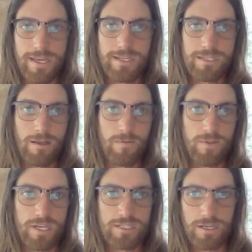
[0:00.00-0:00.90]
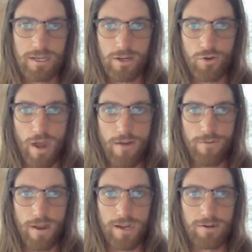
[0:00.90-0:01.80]
this this uh,
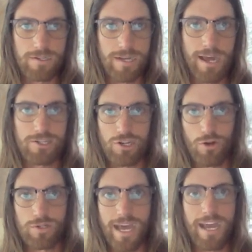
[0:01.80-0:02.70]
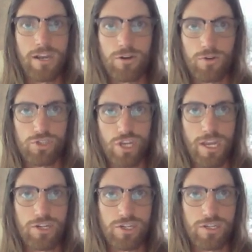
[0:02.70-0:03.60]
graph right here does not show diurnal
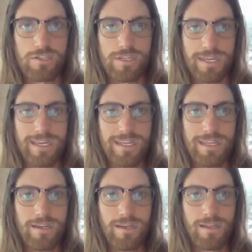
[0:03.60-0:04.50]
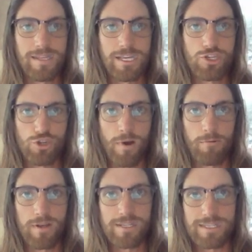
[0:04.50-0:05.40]
changes in the
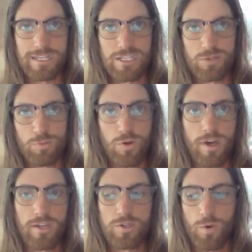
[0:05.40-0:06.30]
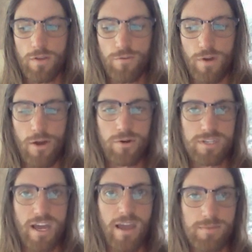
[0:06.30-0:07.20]
Schumann resonance. It's smooth on a 24-hour
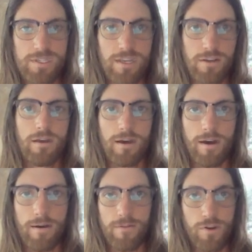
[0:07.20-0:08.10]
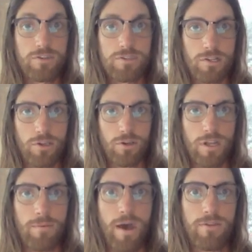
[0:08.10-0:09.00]
time scale. Uh, if you're interested in
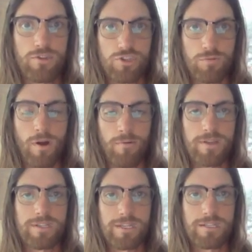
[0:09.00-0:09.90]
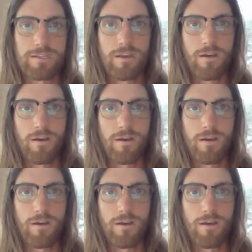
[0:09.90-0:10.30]
learning about the Schumann resonance,